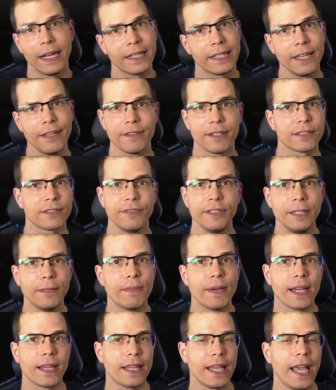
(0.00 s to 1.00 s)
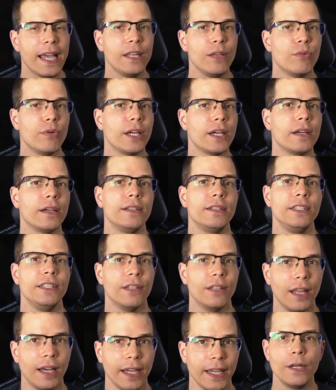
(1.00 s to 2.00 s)
give us feedback anywhere
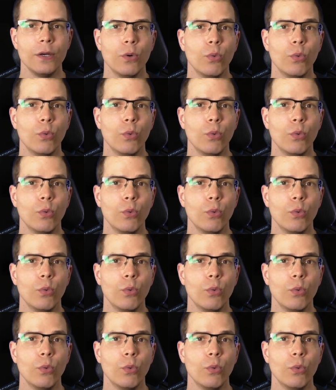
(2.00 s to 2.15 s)
you like.